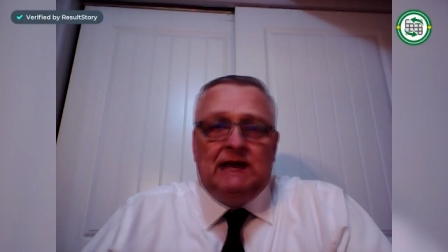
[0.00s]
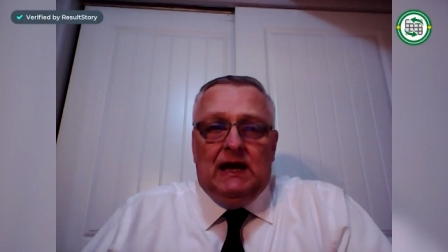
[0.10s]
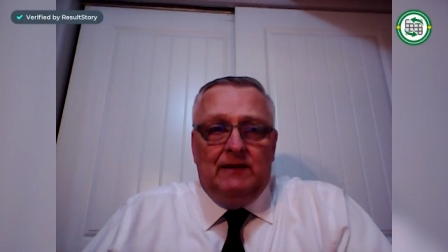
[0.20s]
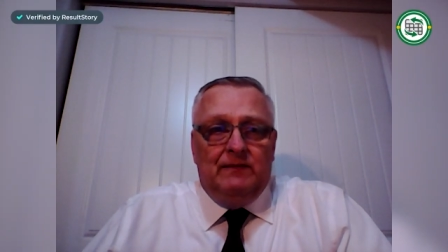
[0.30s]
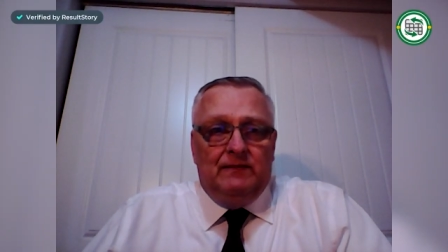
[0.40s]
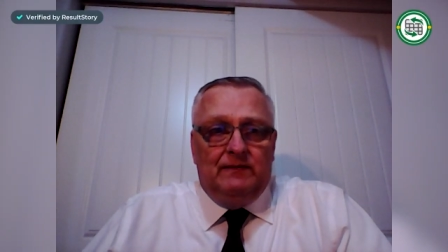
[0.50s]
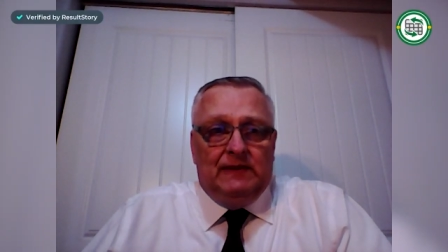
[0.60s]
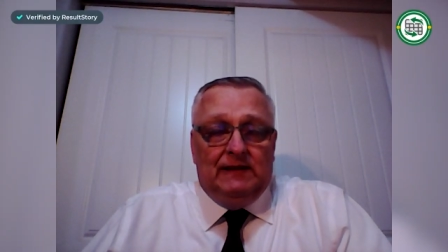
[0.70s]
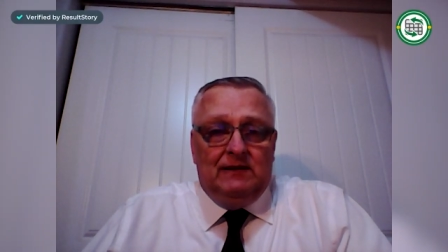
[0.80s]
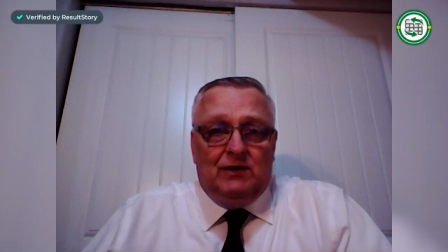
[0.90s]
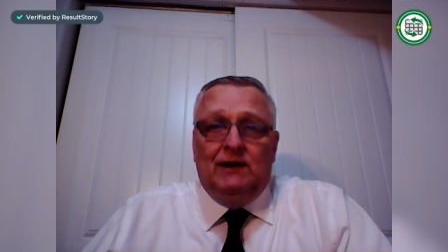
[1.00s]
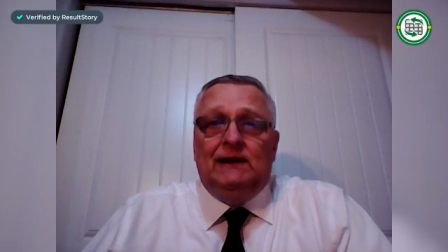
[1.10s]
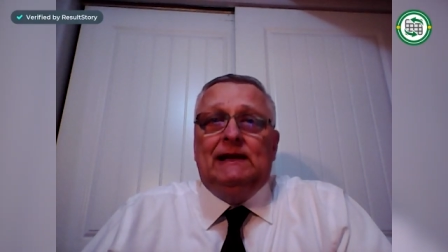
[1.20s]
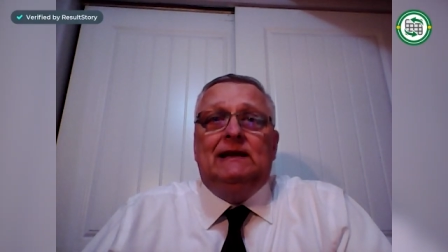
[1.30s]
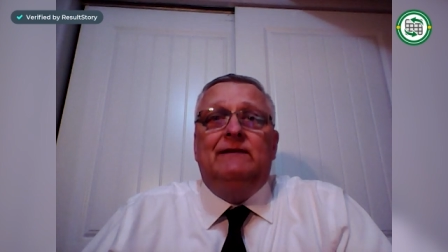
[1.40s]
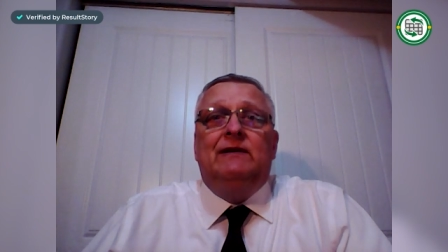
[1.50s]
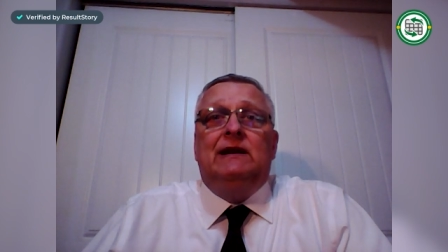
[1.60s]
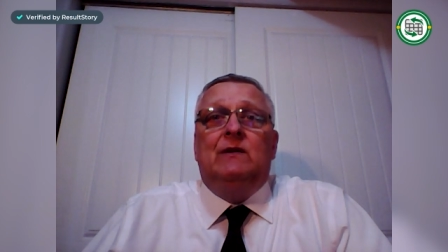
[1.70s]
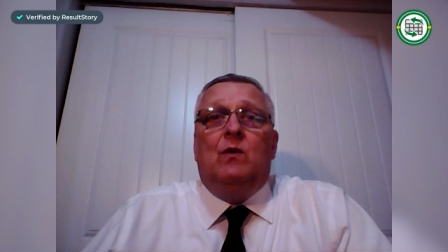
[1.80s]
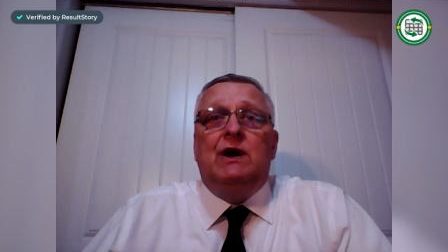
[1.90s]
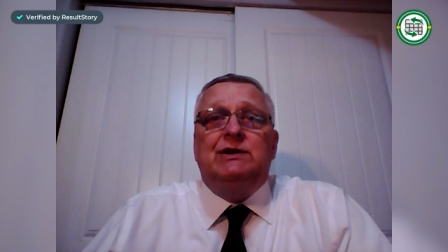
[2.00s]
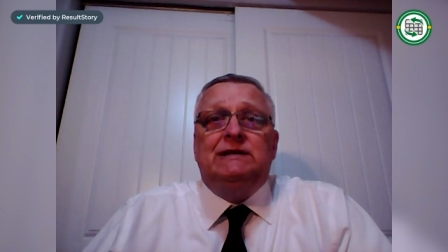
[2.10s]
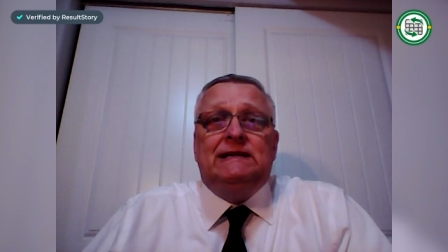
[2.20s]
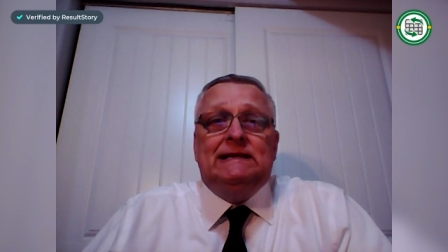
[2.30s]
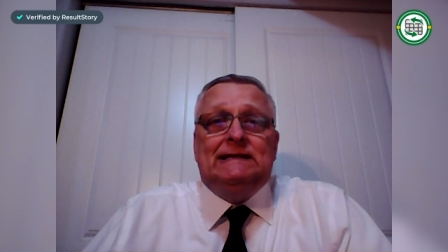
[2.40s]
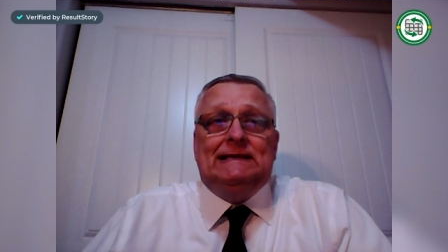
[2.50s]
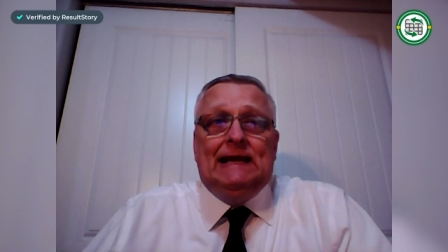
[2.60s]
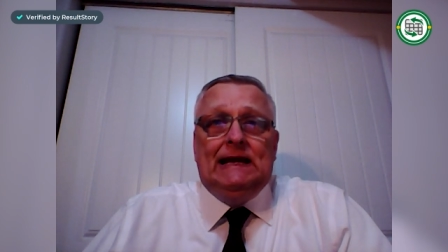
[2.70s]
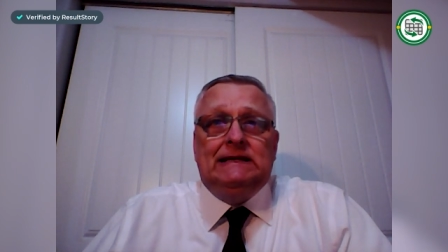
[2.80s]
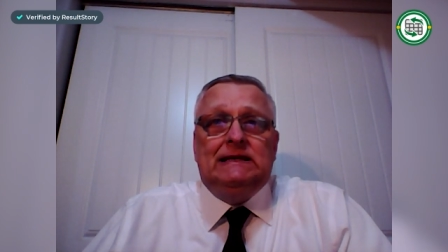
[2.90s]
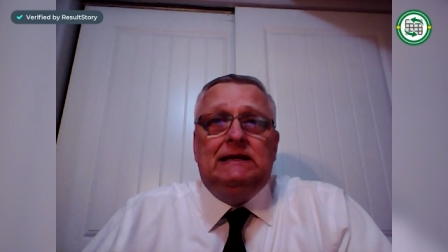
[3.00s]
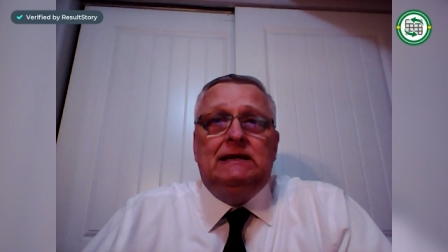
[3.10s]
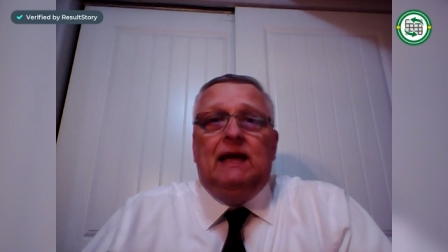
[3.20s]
I'm currently living in Washington State,